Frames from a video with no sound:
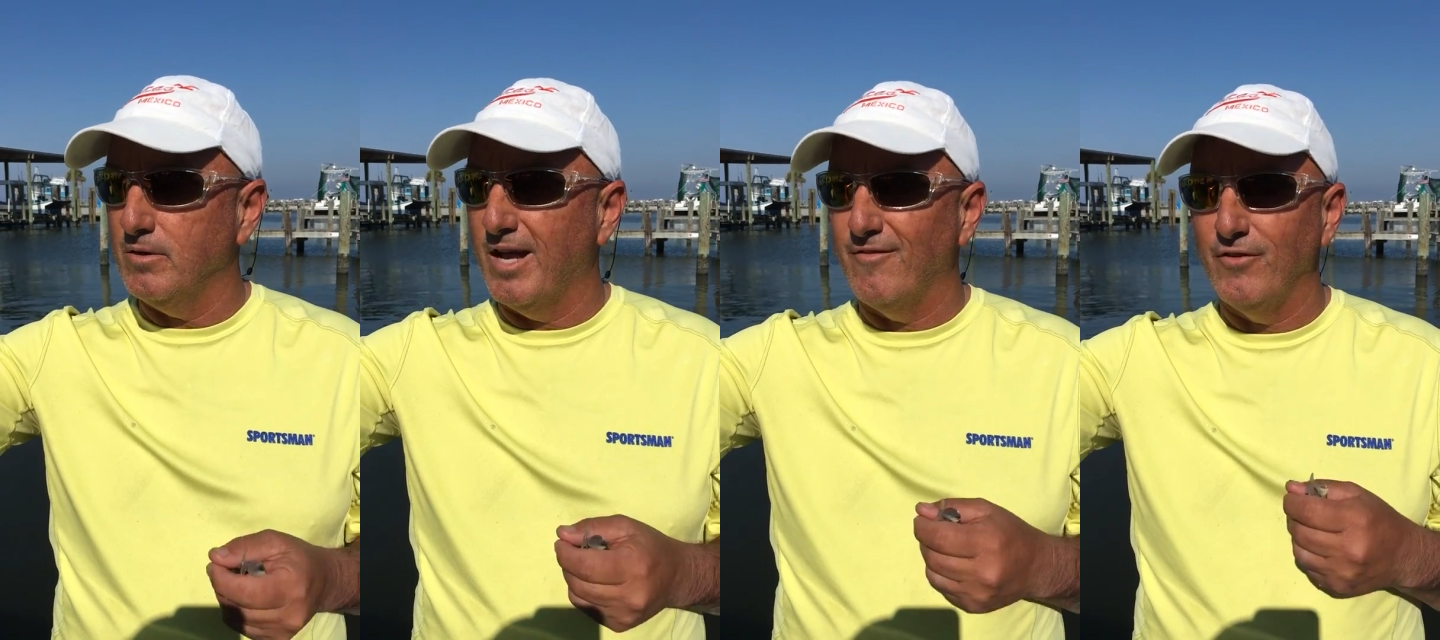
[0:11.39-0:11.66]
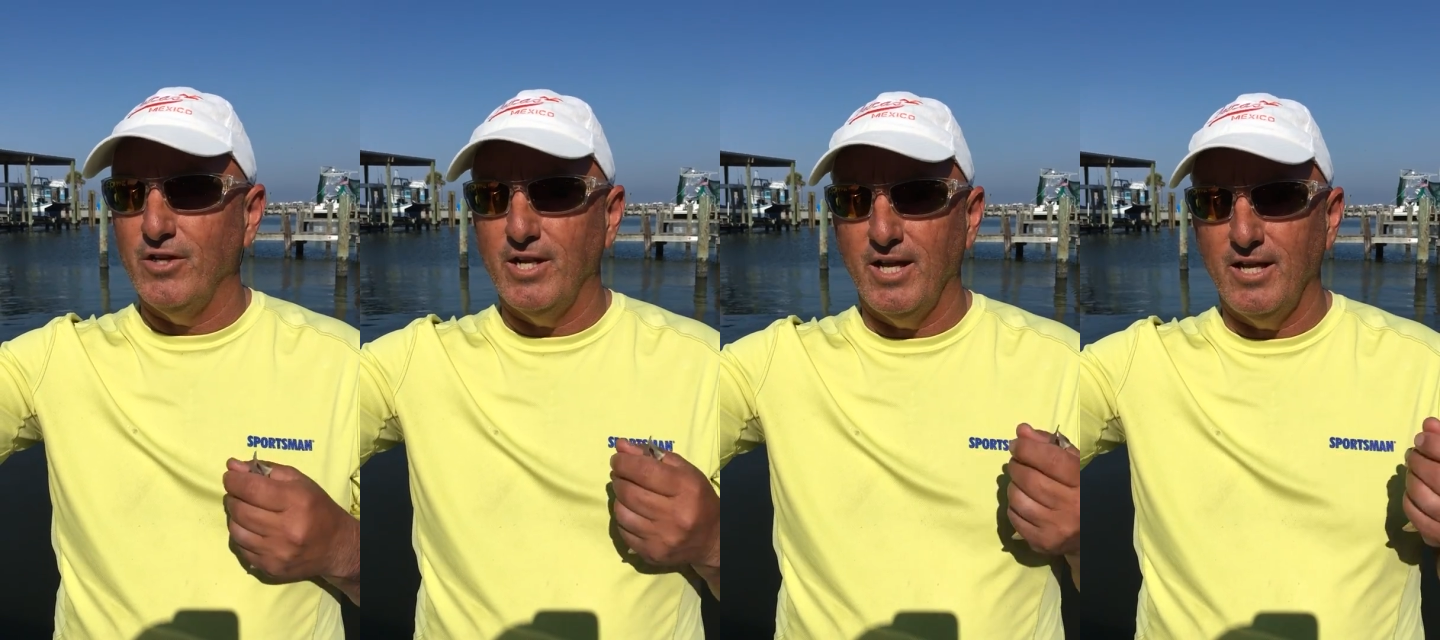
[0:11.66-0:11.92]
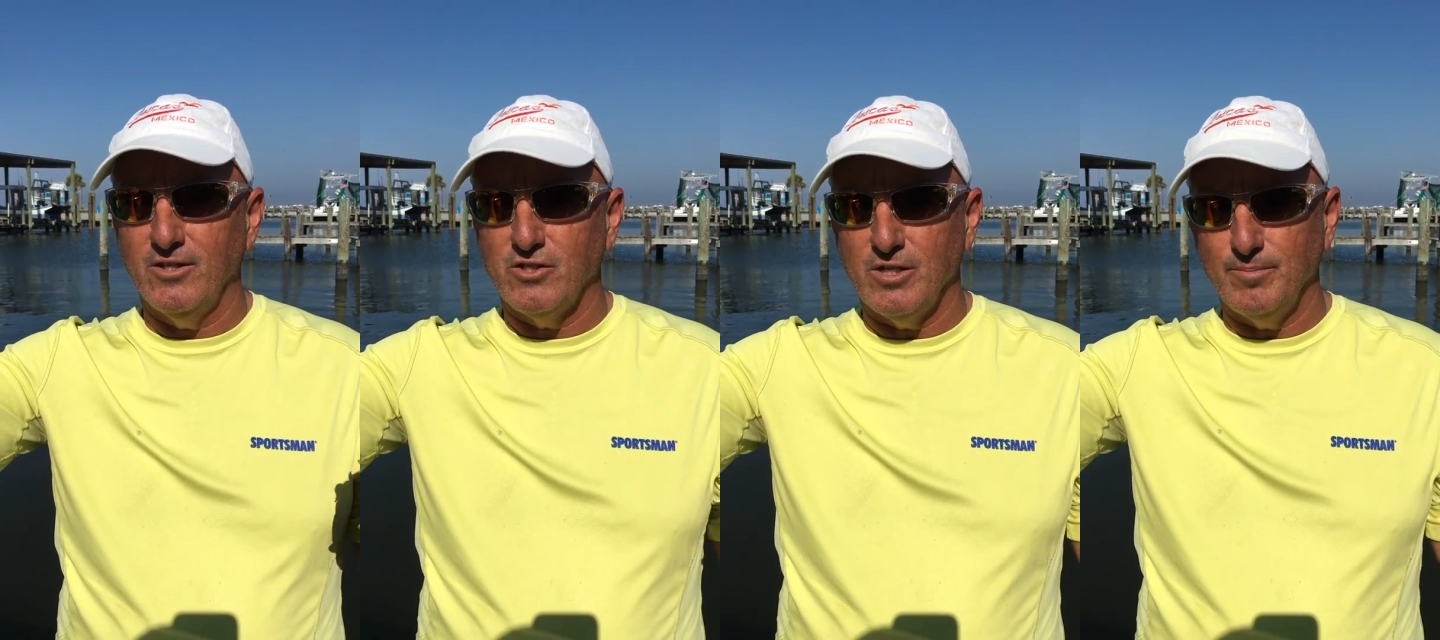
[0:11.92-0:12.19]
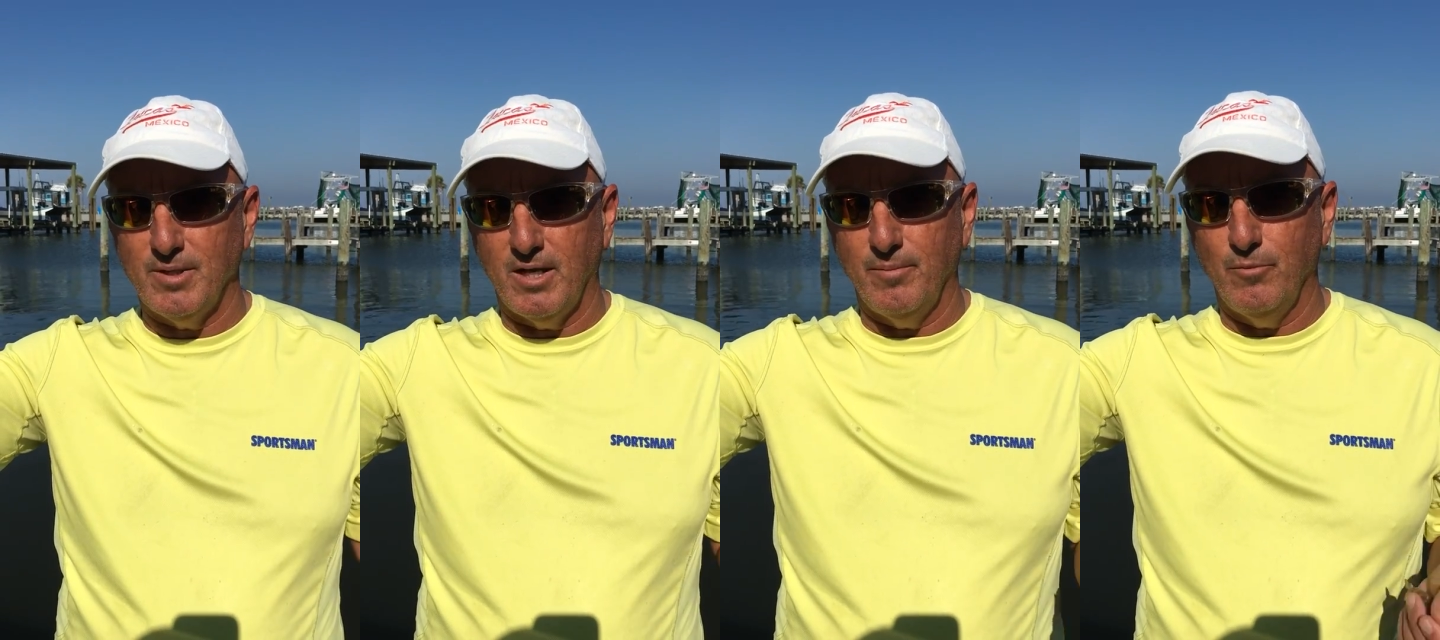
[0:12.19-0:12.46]
Every day it
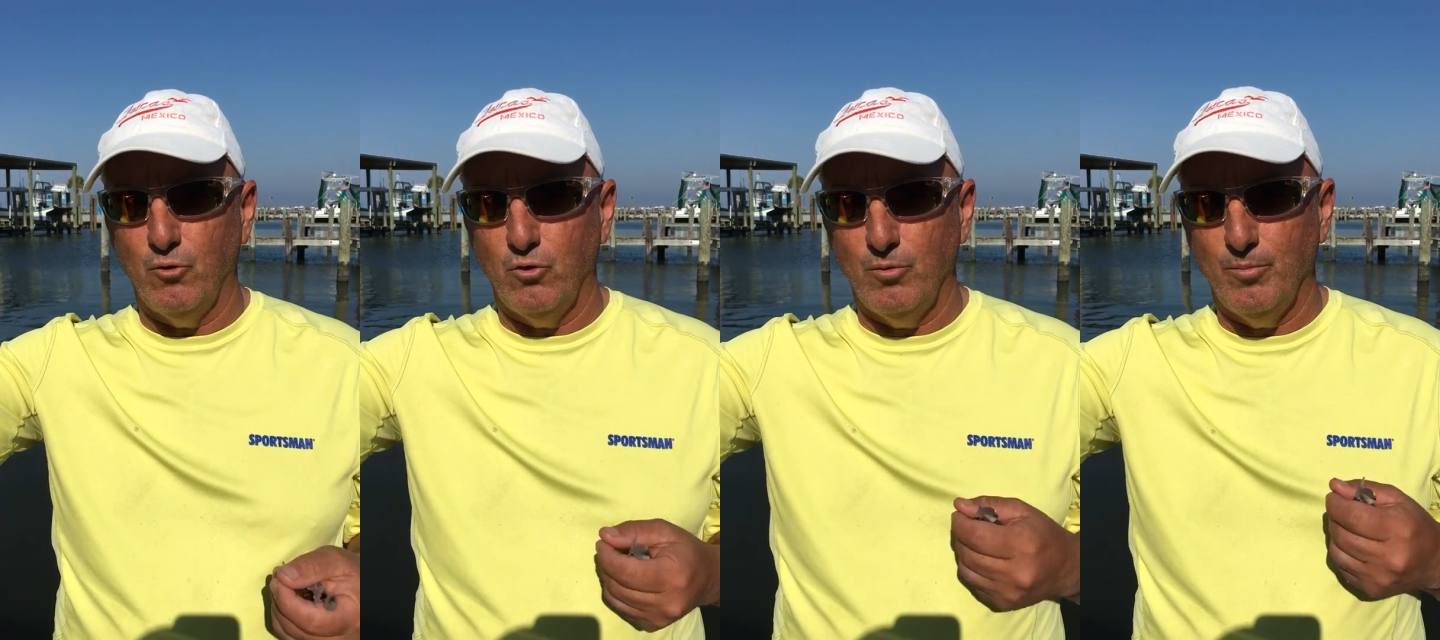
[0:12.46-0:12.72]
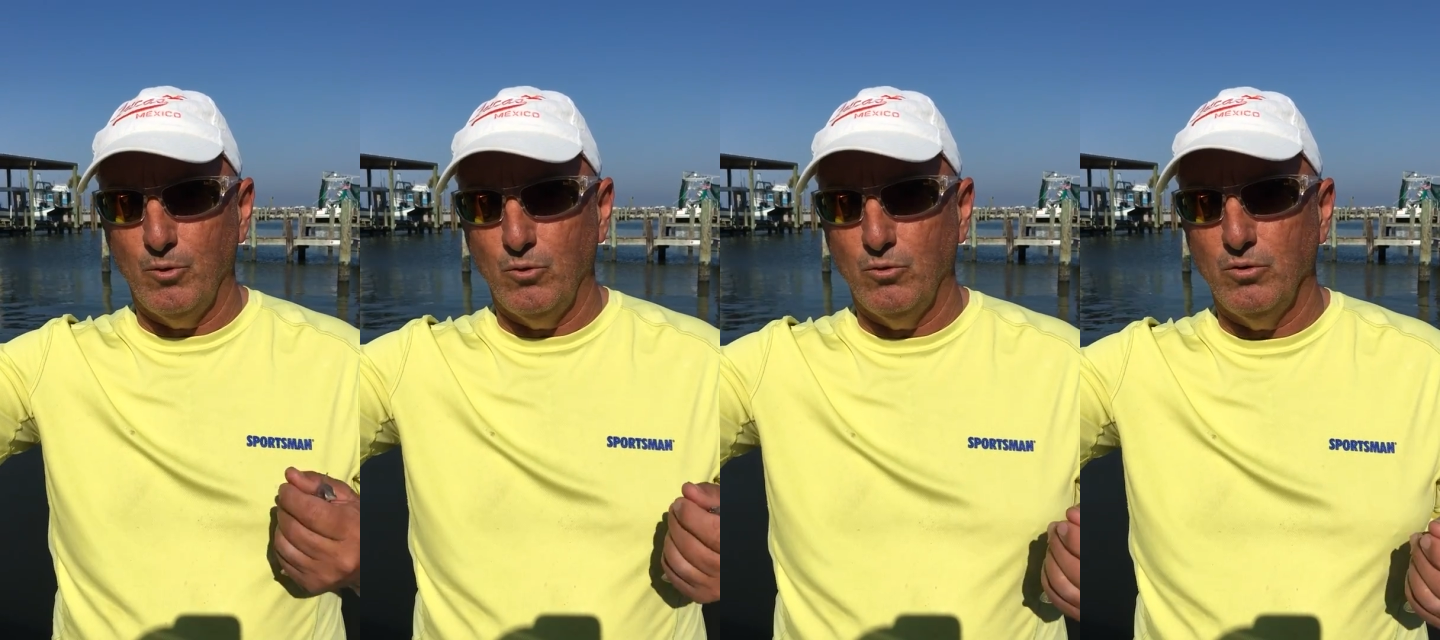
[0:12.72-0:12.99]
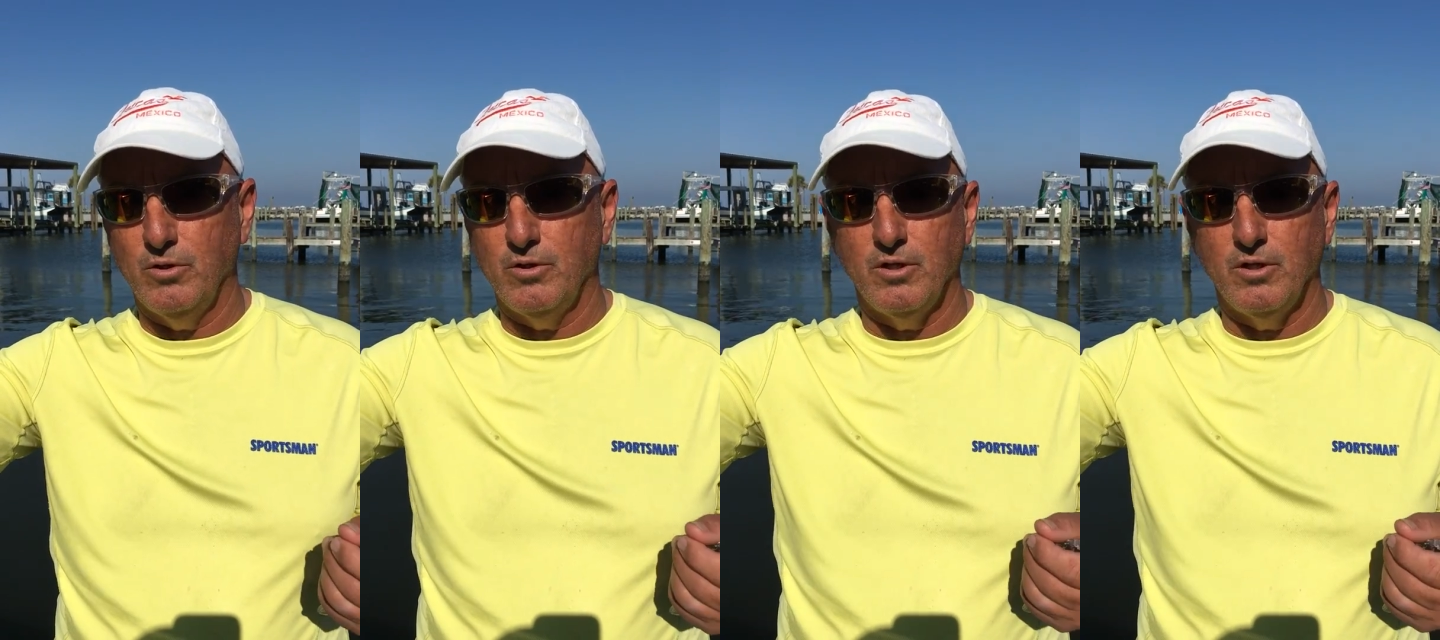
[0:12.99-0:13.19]
seems like more and more.